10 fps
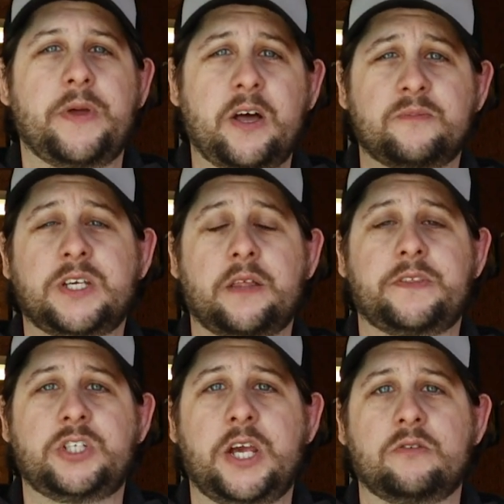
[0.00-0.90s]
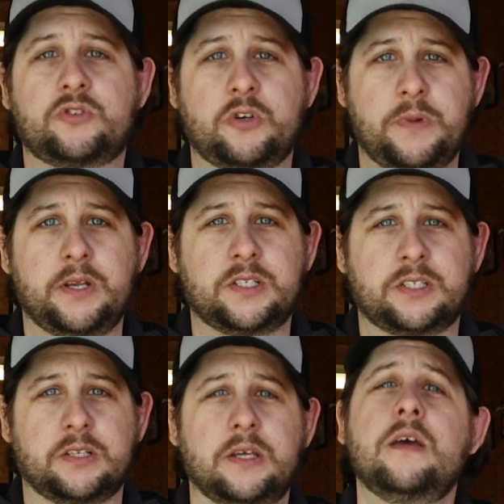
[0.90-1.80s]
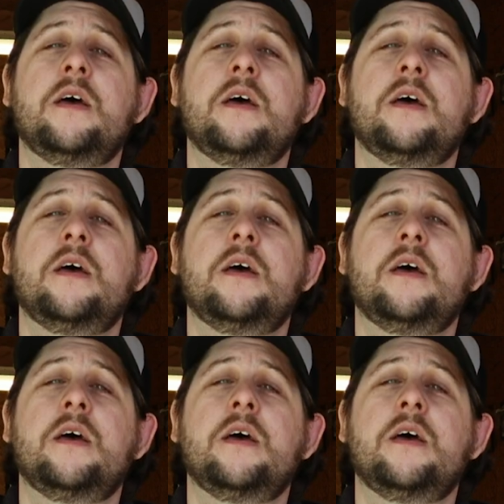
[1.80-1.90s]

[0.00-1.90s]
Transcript: It helps out the channel tremendously.